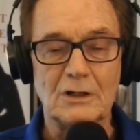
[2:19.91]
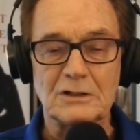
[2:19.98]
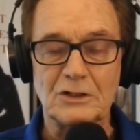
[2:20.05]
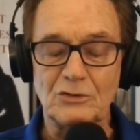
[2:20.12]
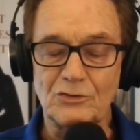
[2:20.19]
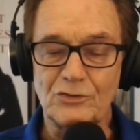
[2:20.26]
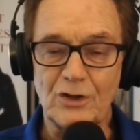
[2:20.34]

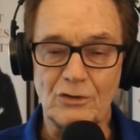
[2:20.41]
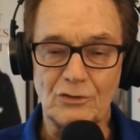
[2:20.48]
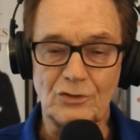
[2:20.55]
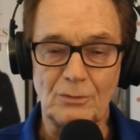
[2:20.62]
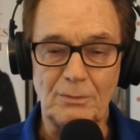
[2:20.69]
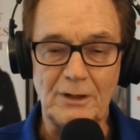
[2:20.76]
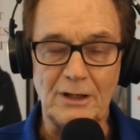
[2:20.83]
considered
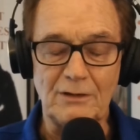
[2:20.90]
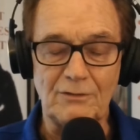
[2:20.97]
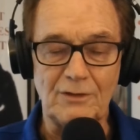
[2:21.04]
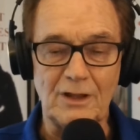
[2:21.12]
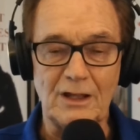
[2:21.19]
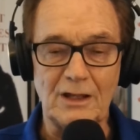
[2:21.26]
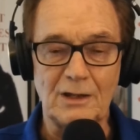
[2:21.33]
to be
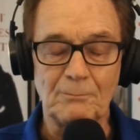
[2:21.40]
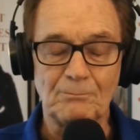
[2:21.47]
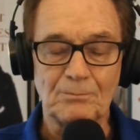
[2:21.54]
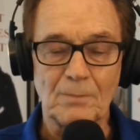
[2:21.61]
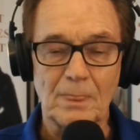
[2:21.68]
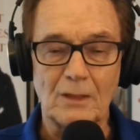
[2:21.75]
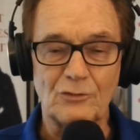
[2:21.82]
the
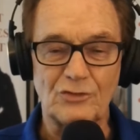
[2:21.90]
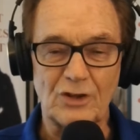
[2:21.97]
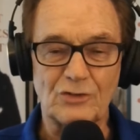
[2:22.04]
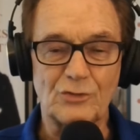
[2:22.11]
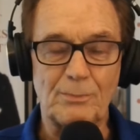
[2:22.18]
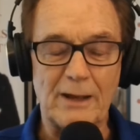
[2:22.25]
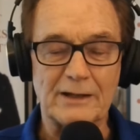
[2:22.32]

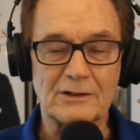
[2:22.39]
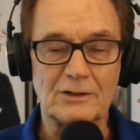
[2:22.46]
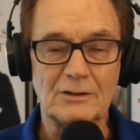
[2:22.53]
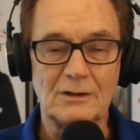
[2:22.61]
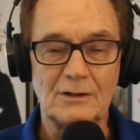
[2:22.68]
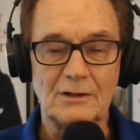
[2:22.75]
suspect,